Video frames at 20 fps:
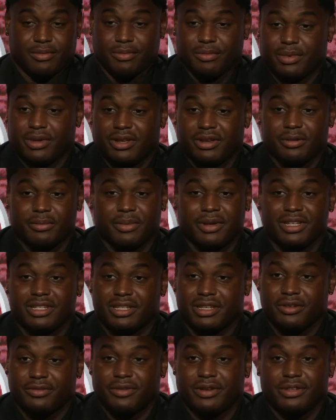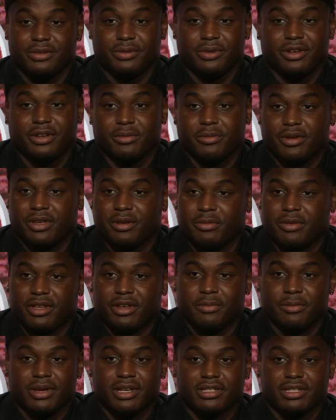be the best defense we could be, be
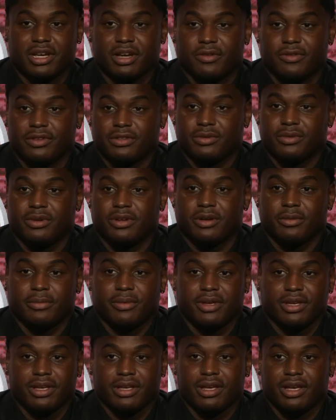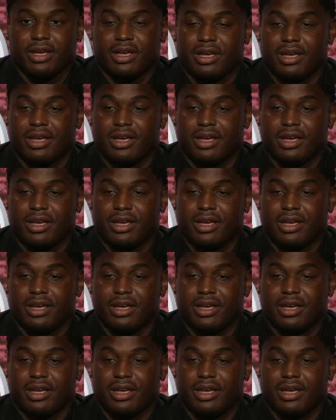the best offense we could be,